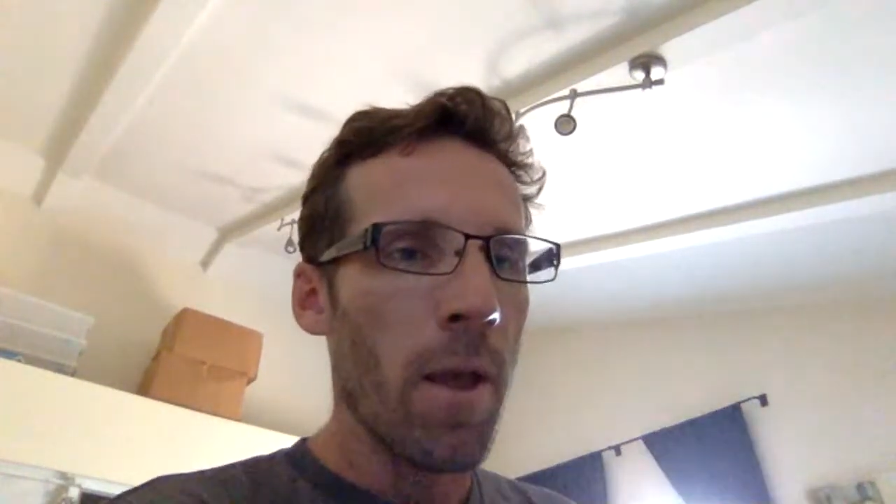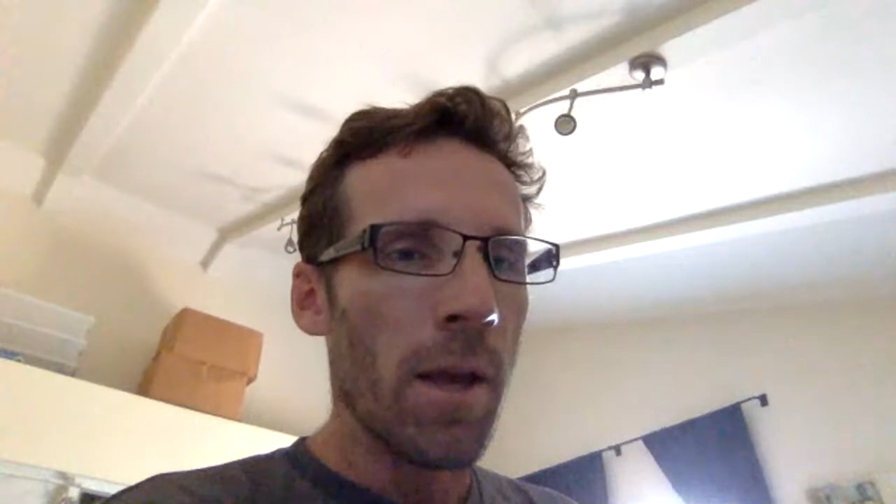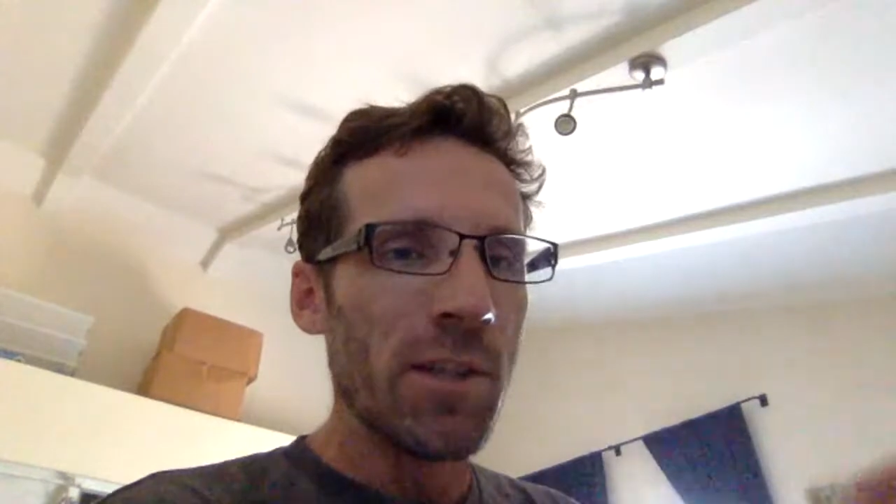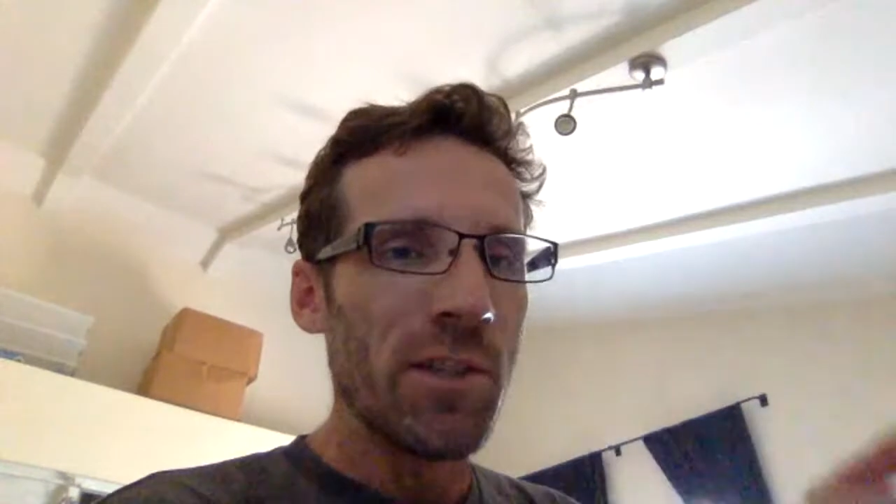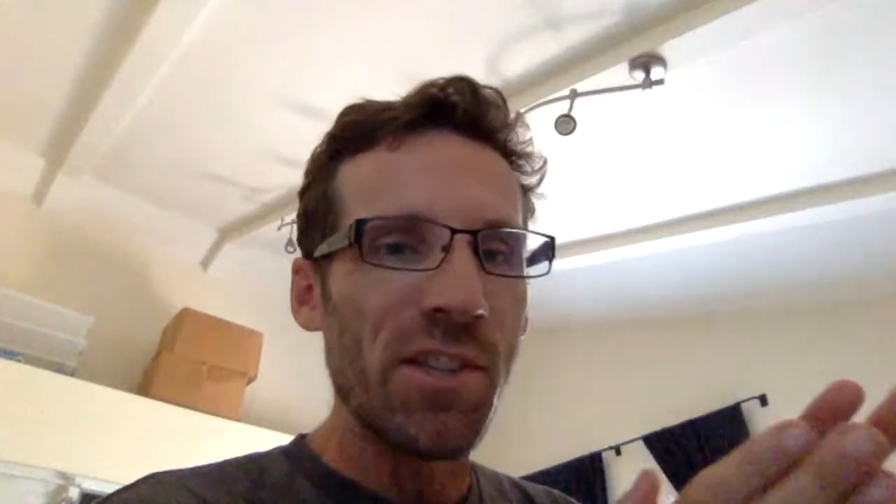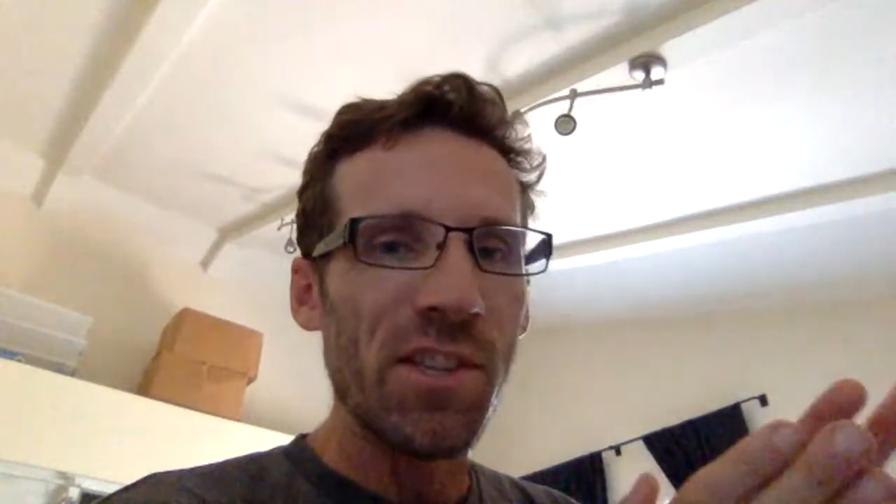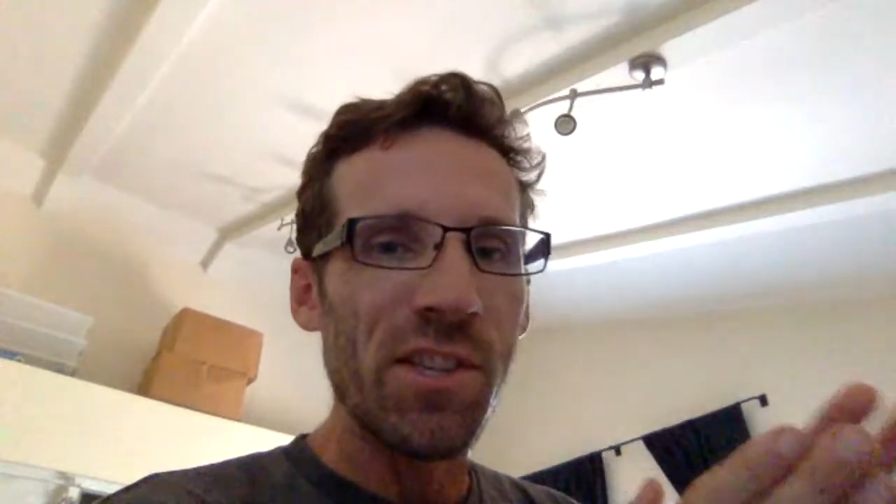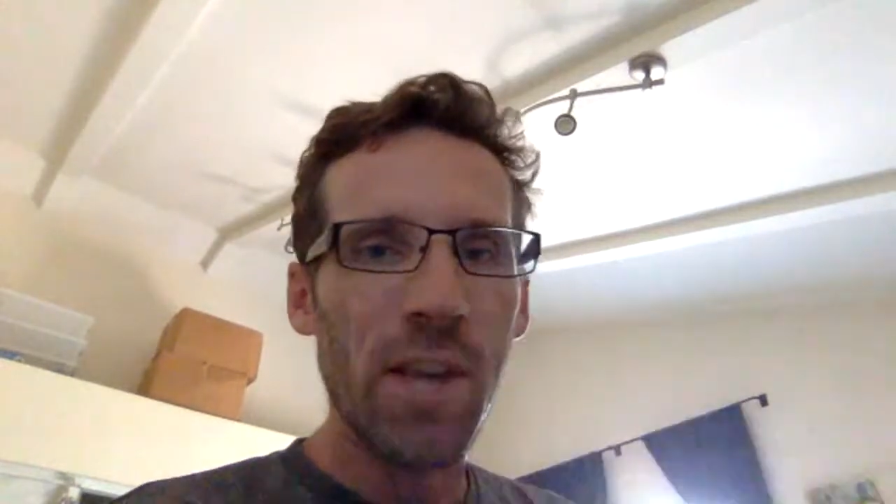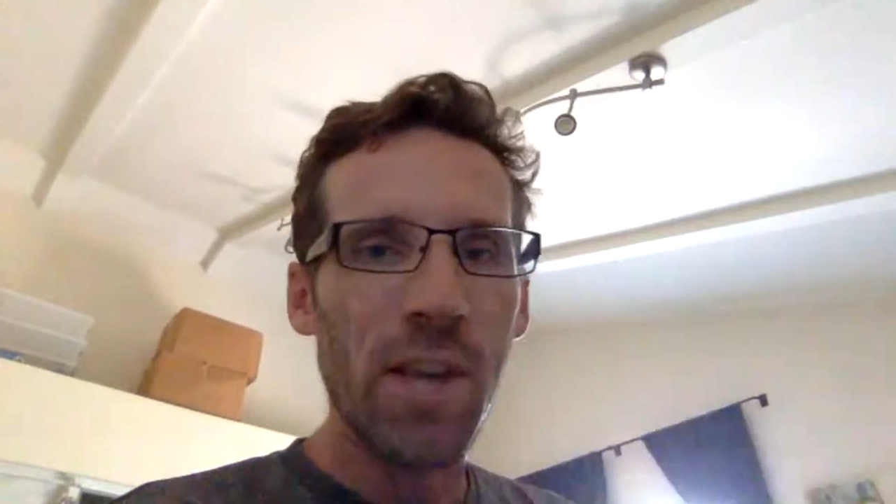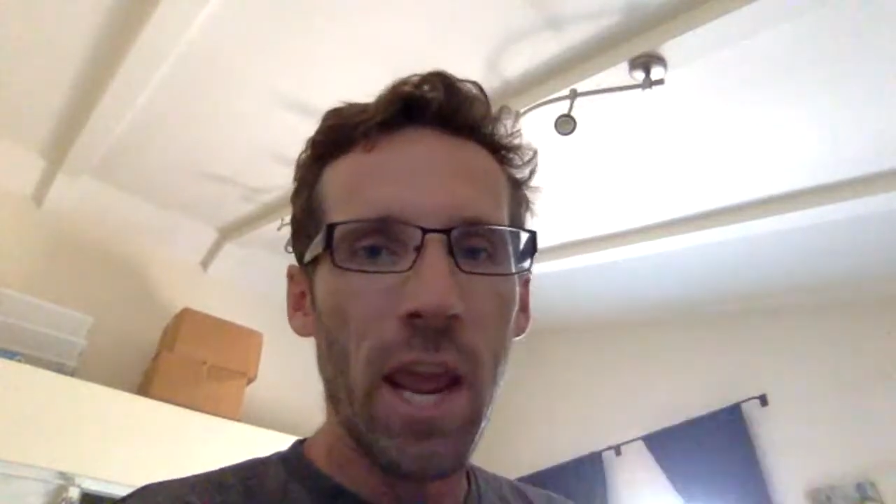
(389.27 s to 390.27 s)

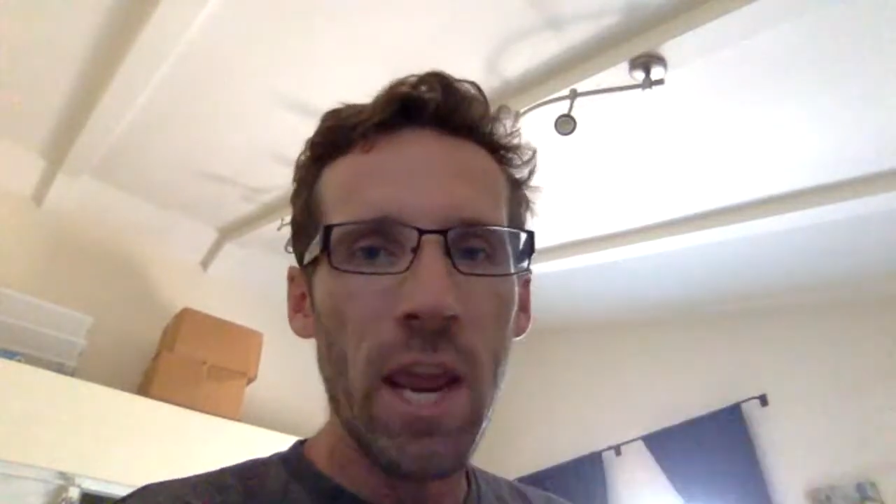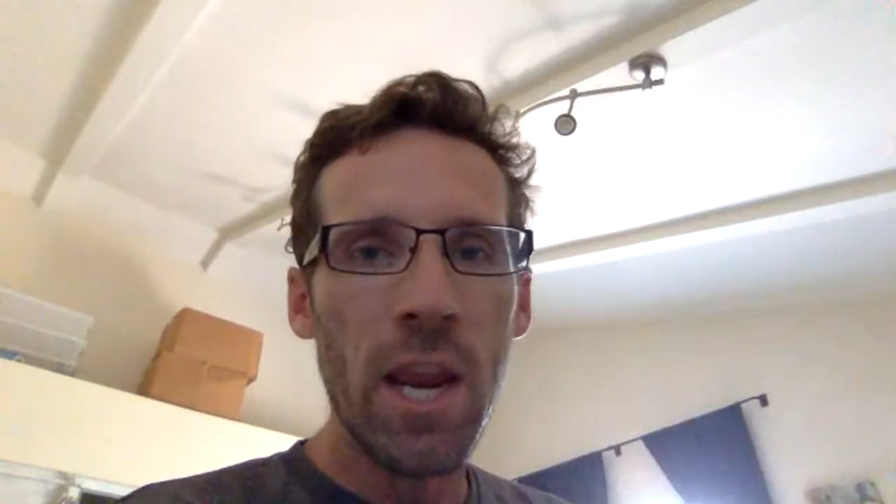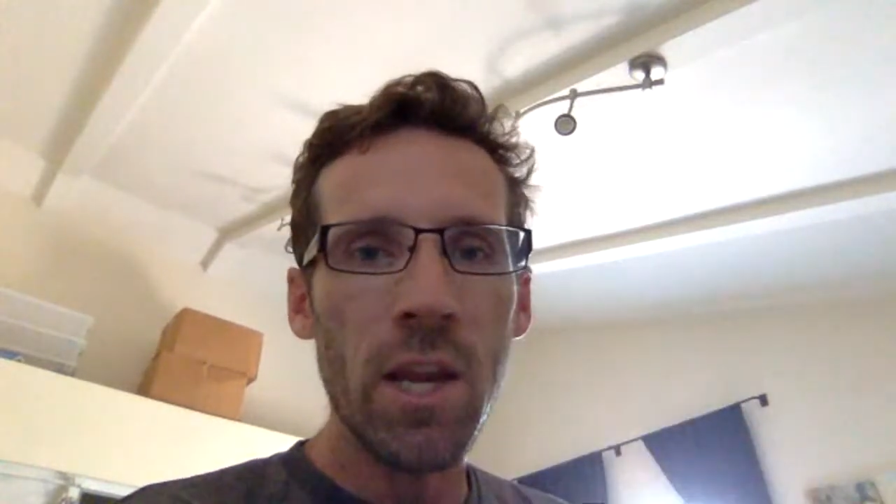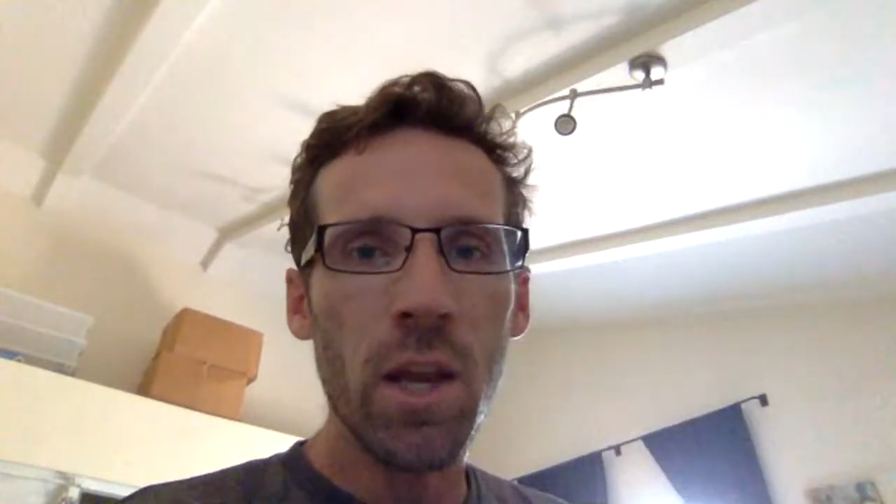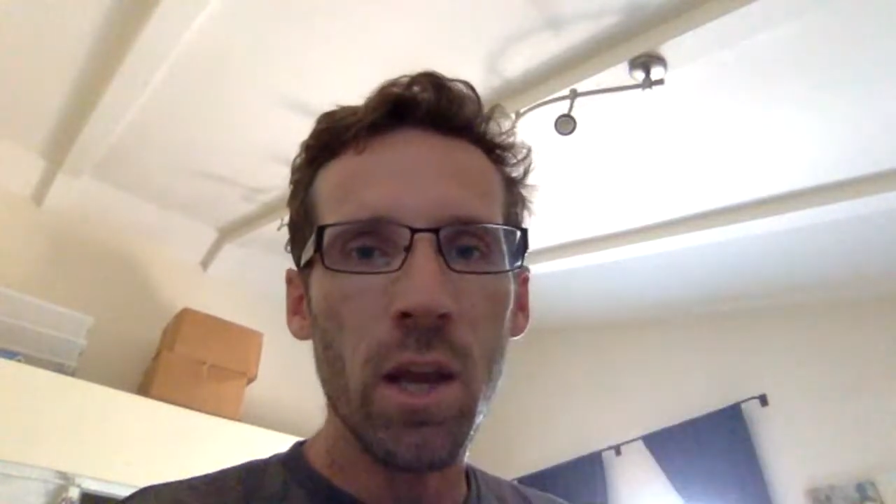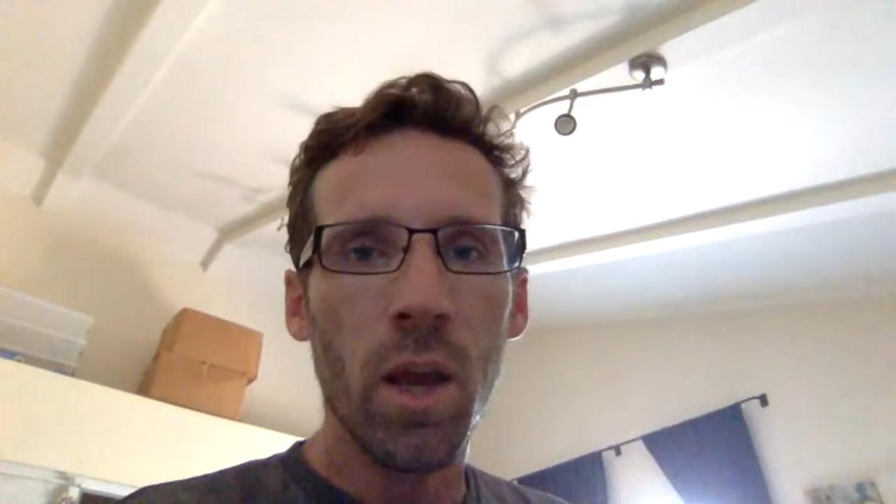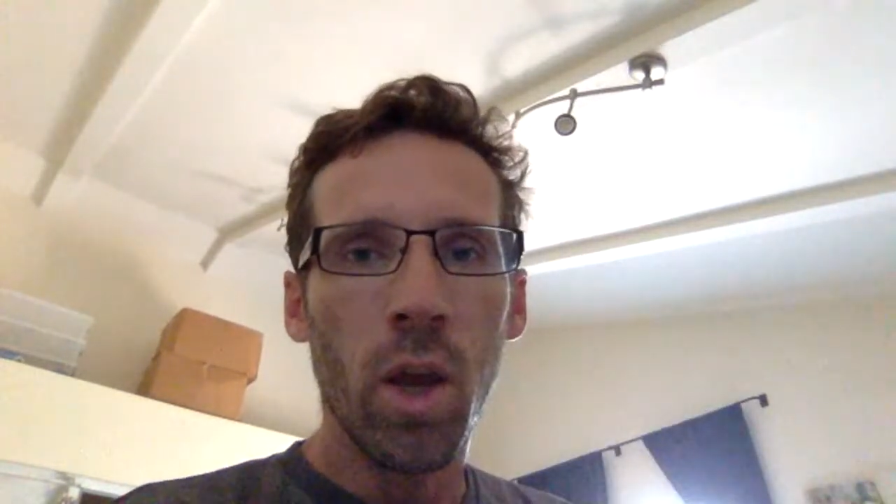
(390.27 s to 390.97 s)
sustained,